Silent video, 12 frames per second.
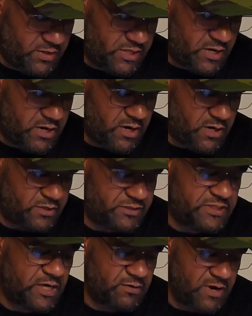they're on
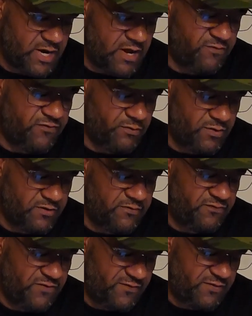sale right now for
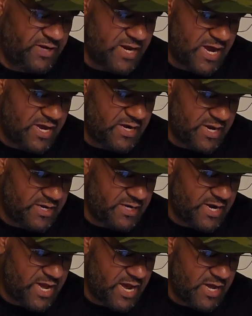
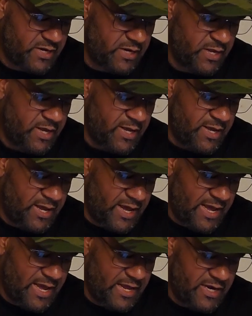$159.99,
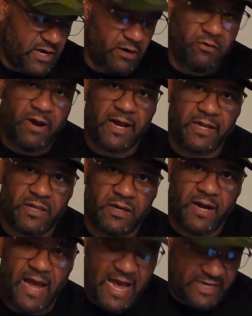and their regular
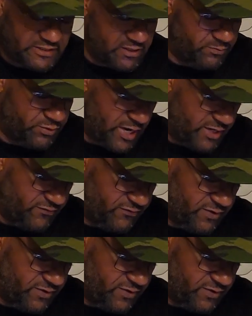asking price for